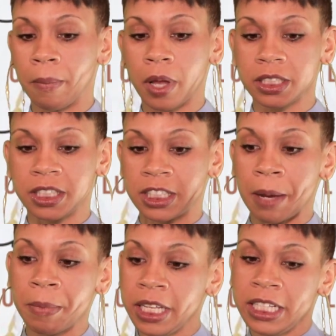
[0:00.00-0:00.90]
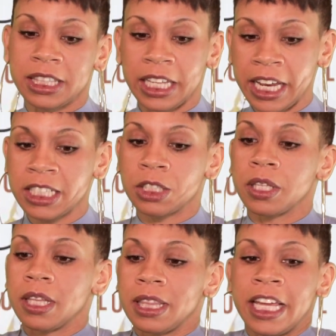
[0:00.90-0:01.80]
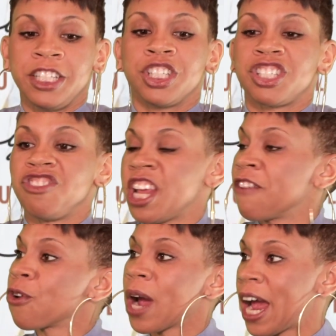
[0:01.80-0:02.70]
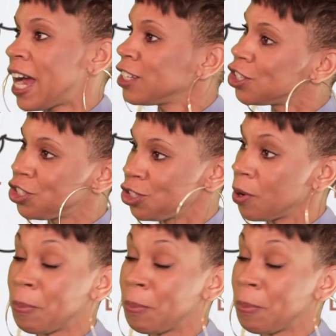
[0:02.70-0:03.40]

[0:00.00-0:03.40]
Some of these things they just never had to do.